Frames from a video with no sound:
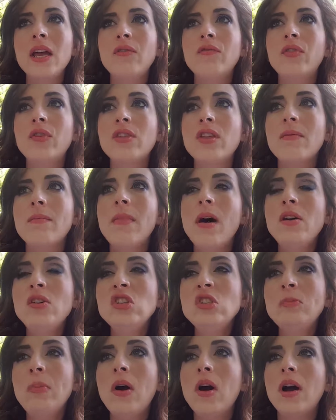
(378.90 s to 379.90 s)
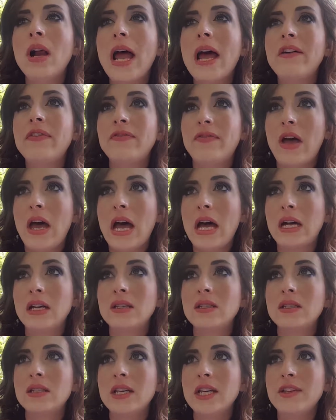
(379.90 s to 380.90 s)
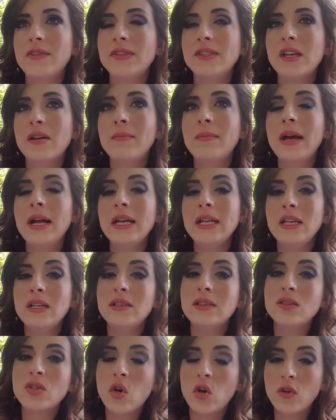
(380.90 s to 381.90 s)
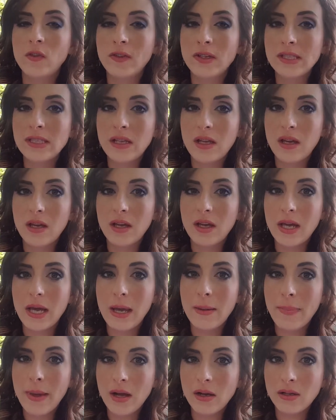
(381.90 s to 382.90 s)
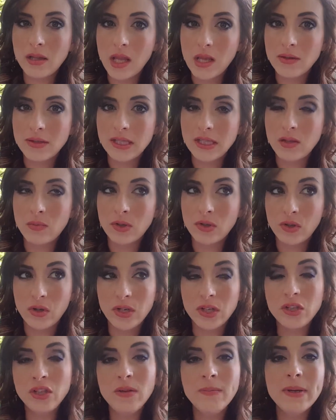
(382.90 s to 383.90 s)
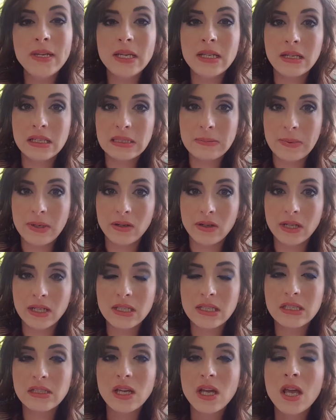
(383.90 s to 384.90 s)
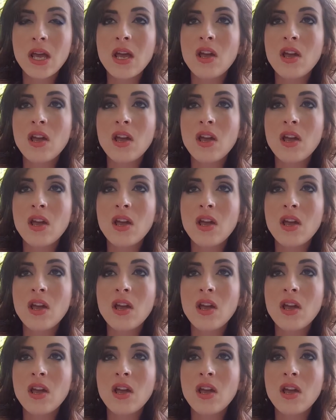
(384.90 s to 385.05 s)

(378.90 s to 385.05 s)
For the most part, I find if somebody is nervous about closing the recruit, it could be inexperience,